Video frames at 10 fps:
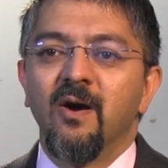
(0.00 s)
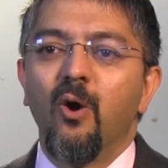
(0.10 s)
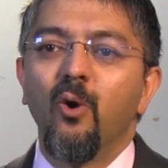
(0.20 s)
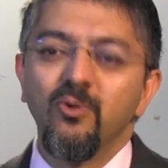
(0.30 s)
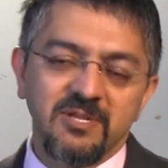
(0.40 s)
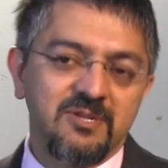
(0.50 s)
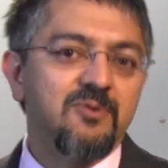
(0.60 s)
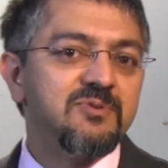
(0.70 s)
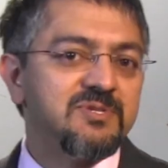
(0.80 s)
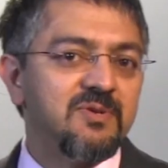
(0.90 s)
Hold the
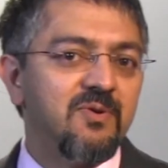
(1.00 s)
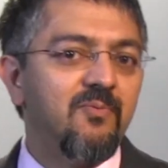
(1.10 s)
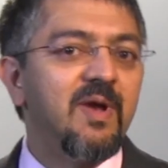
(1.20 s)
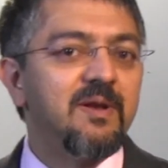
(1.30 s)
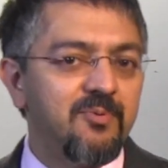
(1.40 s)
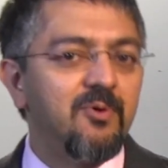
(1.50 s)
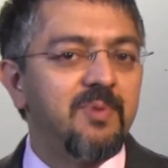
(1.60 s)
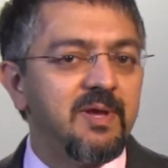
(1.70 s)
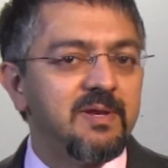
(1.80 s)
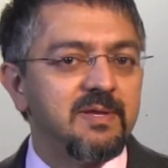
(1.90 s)
dose when
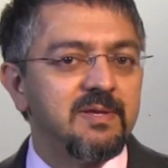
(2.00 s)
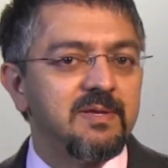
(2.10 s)
appropriate.